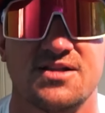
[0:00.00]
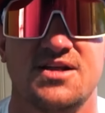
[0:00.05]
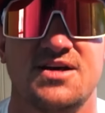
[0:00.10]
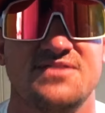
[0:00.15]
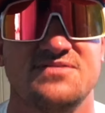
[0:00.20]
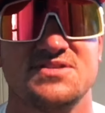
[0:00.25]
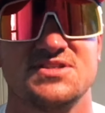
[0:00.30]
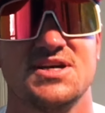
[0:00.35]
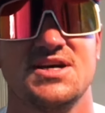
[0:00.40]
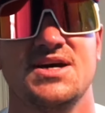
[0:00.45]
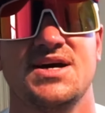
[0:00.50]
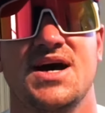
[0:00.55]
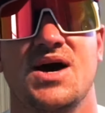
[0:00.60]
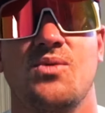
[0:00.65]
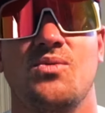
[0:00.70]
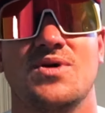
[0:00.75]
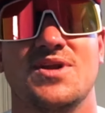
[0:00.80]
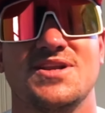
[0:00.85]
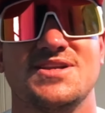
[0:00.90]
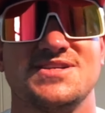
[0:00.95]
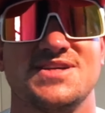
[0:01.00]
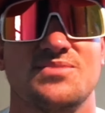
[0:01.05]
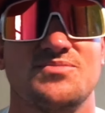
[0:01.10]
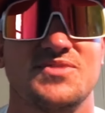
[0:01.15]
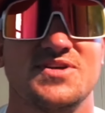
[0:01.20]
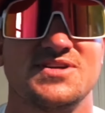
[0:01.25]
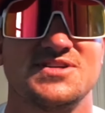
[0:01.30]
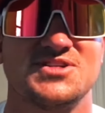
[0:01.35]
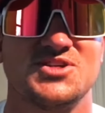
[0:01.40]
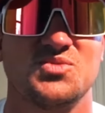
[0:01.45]
gloves. I wanted
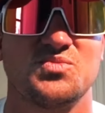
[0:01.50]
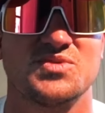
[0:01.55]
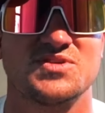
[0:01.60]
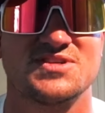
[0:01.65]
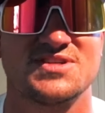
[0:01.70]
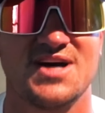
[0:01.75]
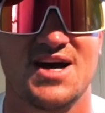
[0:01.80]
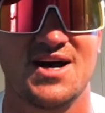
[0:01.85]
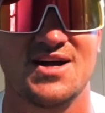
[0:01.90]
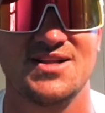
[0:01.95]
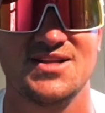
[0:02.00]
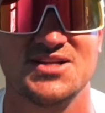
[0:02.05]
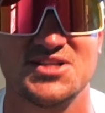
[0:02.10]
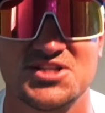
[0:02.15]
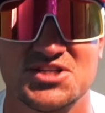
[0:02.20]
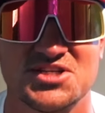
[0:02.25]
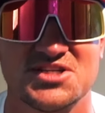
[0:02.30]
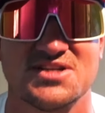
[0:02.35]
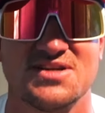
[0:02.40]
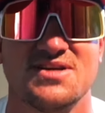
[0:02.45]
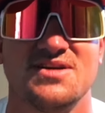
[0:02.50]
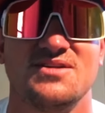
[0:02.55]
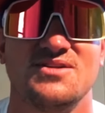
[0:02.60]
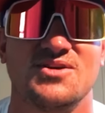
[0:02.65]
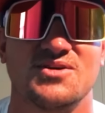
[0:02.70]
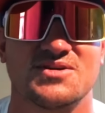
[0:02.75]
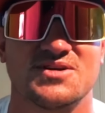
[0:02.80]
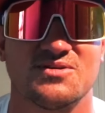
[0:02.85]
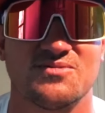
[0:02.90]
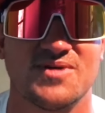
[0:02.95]
something super stylish,
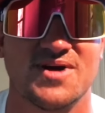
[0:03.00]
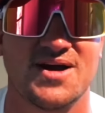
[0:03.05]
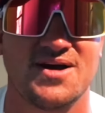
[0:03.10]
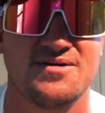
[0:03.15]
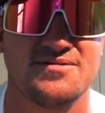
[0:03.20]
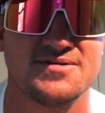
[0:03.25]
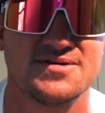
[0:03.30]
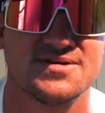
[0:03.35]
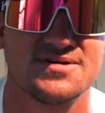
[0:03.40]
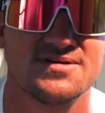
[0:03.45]
looked around,